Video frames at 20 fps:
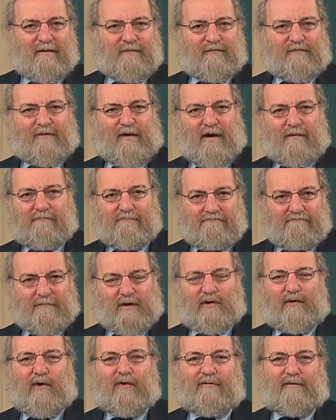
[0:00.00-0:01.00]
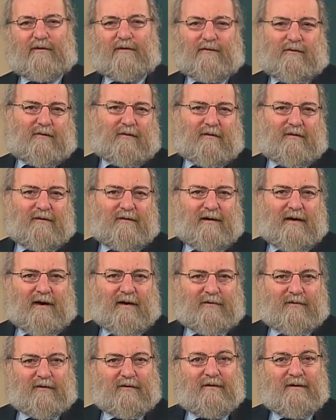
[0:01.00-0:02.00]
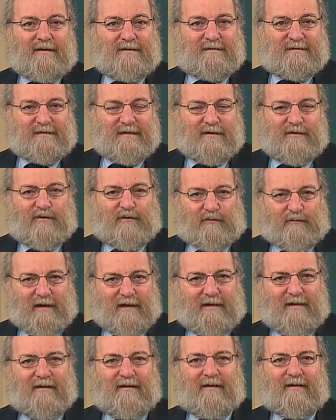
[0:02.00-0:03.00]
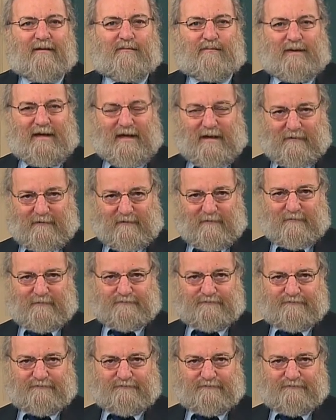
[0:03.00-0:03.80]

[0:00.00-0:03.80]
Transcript: from clover or other C3 plants.